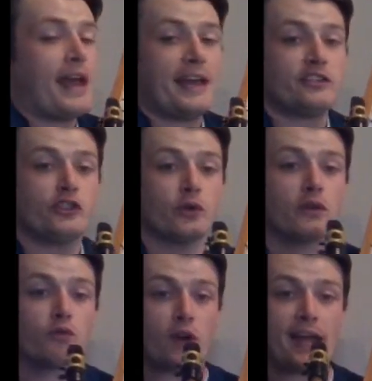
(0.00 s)
and your
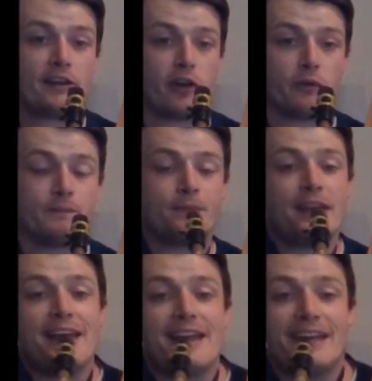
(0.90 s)
re note.
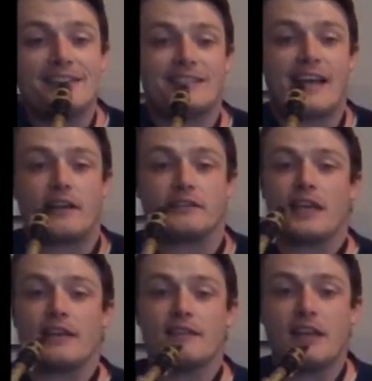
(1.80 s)
It sounds
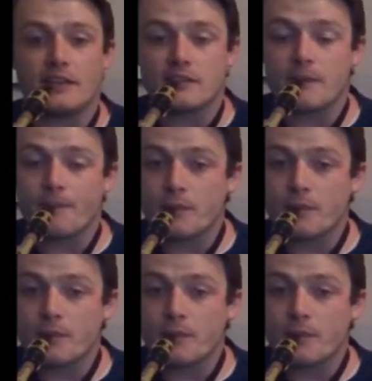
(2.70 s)
like this.